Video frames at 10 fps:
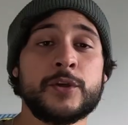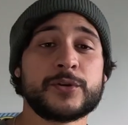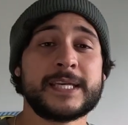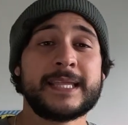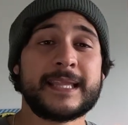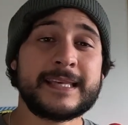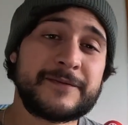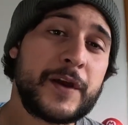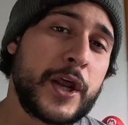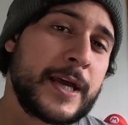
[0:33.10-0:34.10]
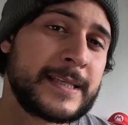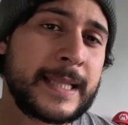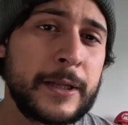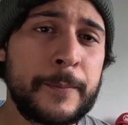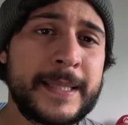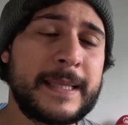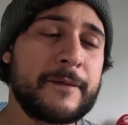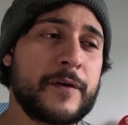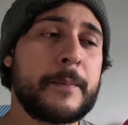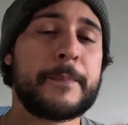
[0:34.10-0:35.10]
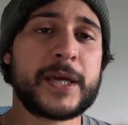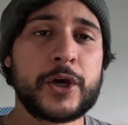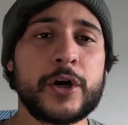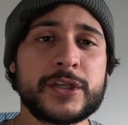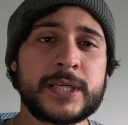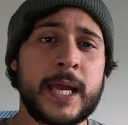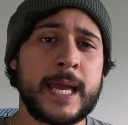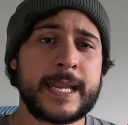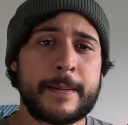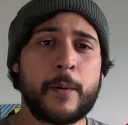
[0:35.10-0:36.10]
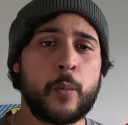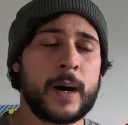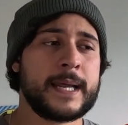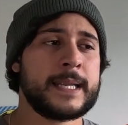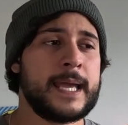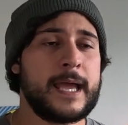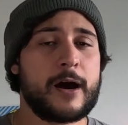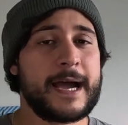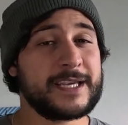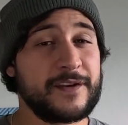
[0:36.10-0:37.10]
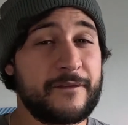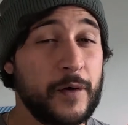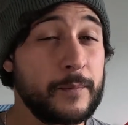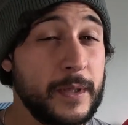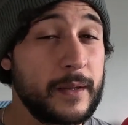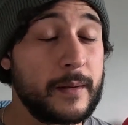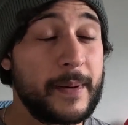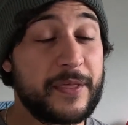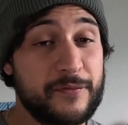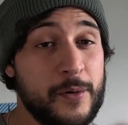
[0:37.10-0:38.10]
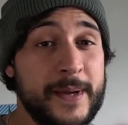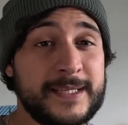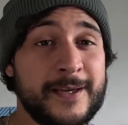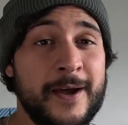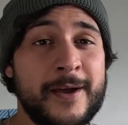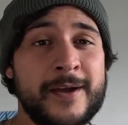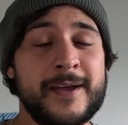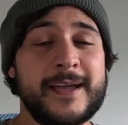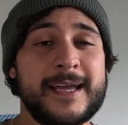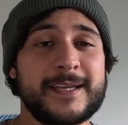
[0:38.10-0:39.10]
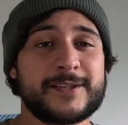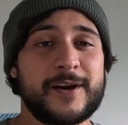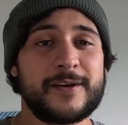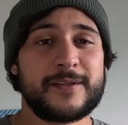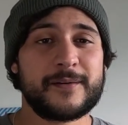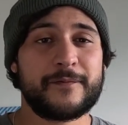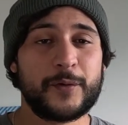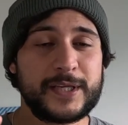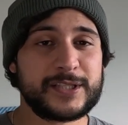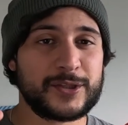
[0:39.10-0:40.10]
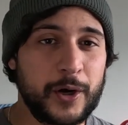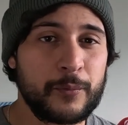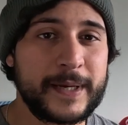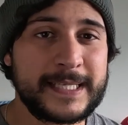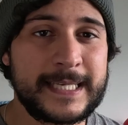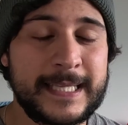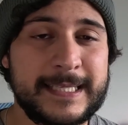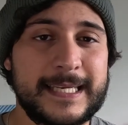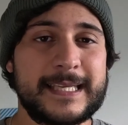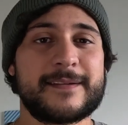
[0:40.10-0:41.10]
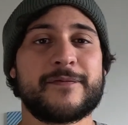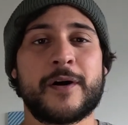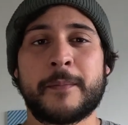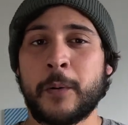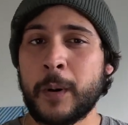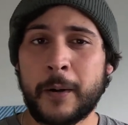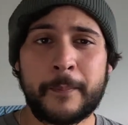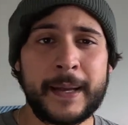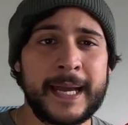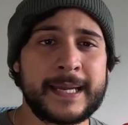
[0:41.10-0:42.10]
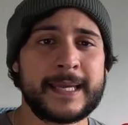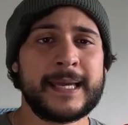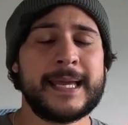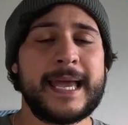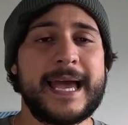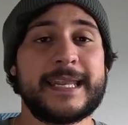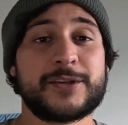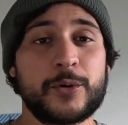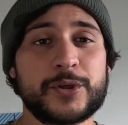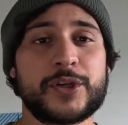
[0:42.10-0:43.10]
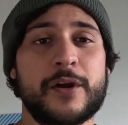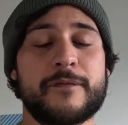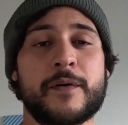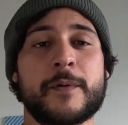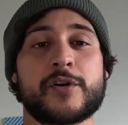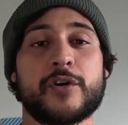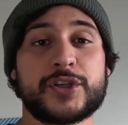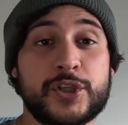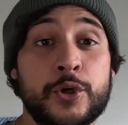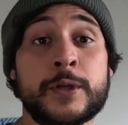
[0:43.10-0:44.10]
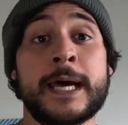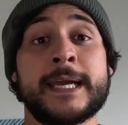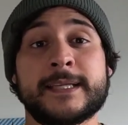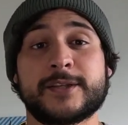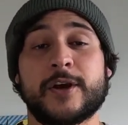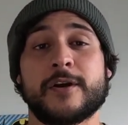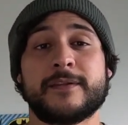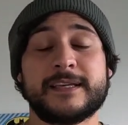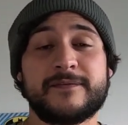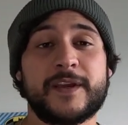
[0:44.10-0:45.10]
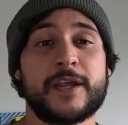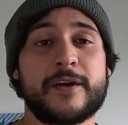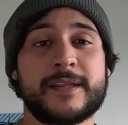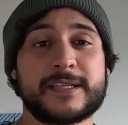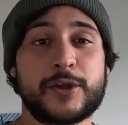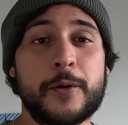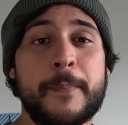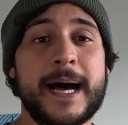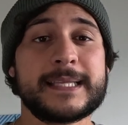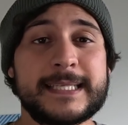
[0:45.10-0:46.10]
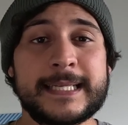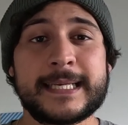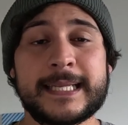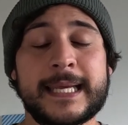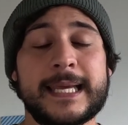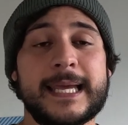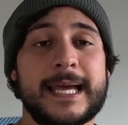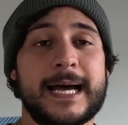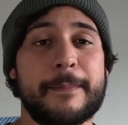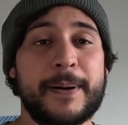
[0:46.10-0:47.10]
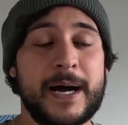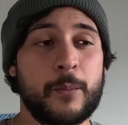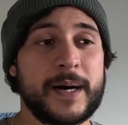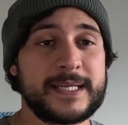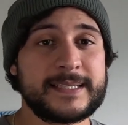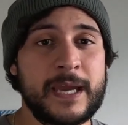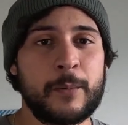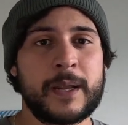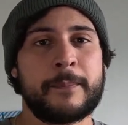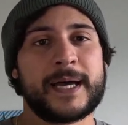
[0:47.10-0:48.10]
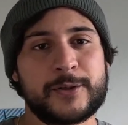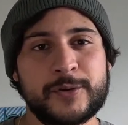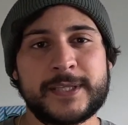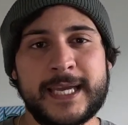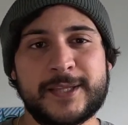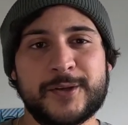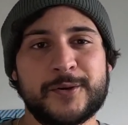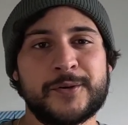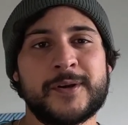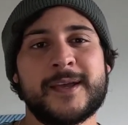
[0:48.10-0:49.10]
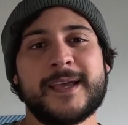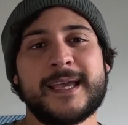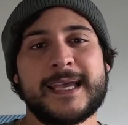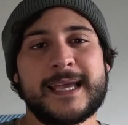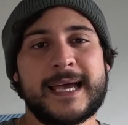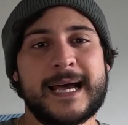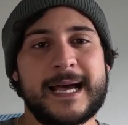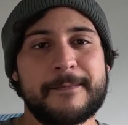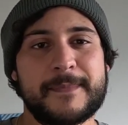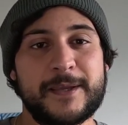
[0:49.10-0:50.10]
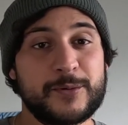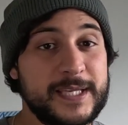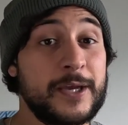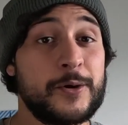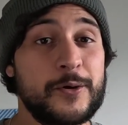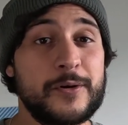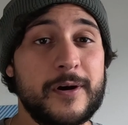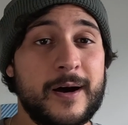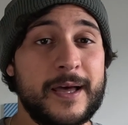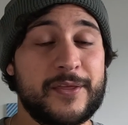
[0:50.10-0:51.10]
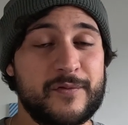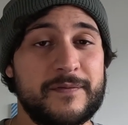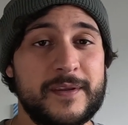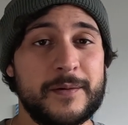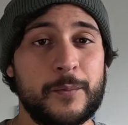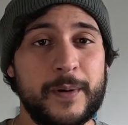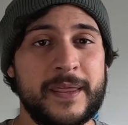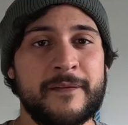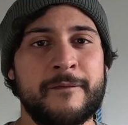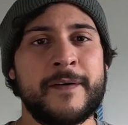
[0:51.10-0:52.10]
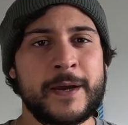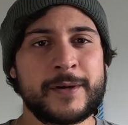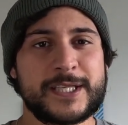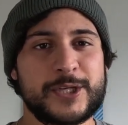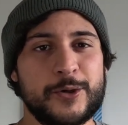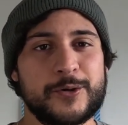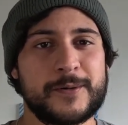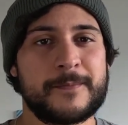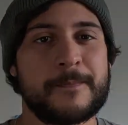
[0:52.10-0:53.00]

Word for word: You'll see that this video is a little bit different because number one, I actually filmed it about three weeks ago so the footage is not recent, it's from a while back and it's also from across two days. So this video, there's two parts in it. Uh, part one is day one, part two is day two. Um, you'll see who I thrifted with very soon.